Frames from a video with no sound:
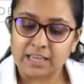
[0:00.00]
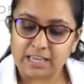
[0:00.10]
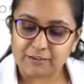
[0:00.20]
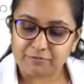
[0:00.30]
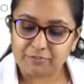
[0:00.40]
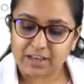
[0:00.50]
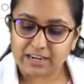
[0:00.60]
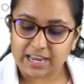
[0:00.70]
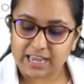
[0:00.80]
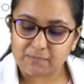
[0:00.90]
if we are
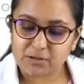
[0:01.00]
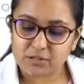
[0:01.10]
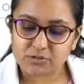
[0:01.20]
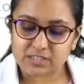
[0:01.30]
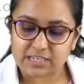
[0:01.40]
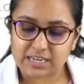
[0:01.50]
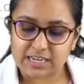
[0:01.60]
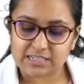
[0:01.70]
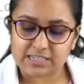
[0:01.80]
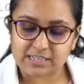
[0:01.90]
able to see
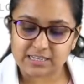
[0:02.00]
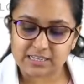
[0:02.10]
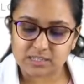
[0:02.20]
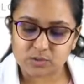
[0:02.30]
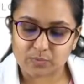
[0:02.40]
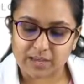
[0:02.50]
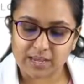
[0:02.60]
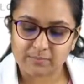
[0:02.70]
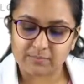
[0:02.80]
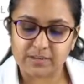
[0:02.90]
it in this way,
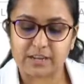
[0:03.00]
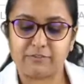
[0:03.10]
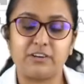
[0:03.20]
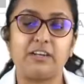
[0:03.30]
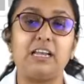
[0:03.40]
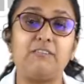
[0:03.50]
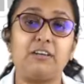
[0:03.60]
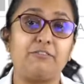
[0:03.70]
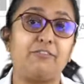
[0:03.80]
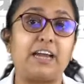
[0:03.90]
definitely we
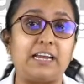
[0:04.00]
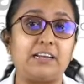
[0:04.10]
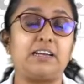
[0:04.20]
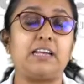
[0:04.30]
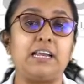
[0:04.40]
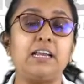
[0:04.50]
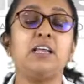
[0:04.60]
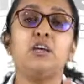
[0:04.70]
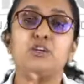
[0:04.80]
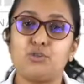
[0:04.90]
will find it in
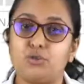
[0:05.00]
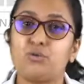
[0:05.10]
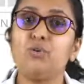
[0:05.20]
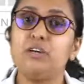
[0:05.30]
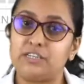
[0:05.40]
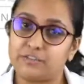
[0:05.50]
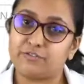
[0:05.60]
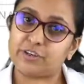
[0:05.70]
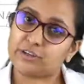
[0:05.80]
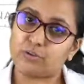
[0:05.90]
two
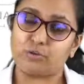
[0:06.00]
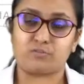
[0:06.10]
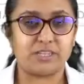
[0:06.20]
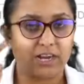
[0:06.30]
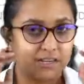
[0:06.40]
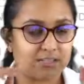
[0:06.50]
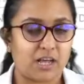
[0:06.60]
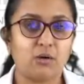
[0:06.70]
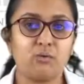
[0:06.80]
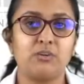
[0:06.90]
different groups. That is
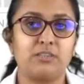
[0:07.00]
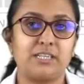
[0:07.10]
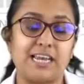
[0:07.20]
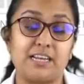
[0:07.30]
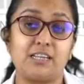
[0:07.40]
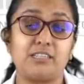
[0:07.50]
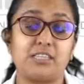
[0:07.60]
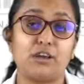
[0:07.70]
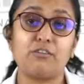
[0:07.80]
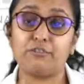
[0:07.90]
how the
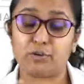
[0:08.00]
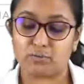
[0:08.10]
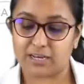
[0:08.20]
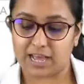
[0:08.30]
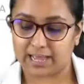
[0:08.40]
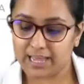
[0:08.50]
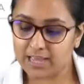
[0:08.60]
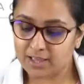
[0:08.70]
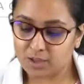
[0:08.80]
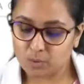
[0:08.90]
tendency of human eye
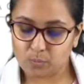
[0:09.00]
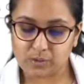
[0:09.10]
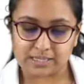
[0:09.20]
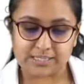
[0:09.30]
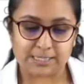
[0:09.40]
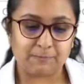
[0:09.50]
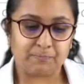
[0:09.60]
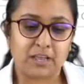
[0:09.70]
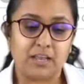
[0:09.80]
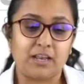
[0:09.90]
works.
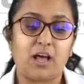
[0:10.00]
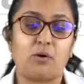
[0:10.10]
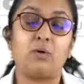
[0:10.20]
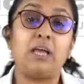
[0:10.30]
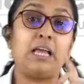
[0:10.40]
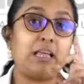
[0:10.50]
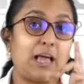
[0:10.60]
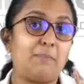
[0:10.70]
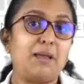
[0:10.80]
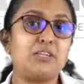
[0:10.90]
Now,
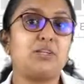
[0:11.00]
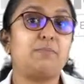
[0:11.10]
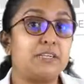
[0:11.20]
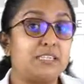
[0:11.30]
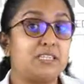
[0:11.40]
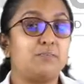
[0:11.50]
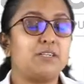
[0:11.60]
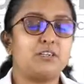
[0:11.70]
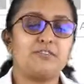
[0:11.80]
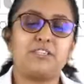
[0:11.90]
coming to the
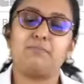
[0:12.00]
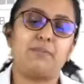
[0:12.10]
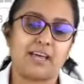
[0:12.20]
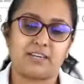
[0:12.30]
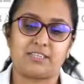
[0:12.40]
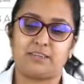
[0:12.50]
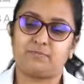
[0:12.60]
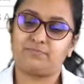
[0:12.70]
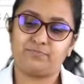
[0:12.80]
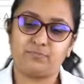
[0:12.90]
principles of similarity,
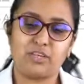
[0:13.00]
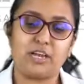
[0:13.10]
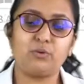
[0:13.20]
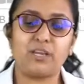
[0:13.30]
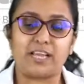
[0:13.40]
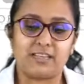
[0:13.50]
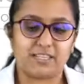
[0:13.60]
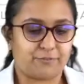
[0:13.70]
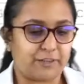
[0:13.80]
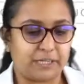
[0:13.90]
you can look at
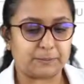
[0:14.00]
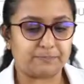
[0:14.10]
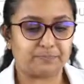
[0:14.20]
this figure.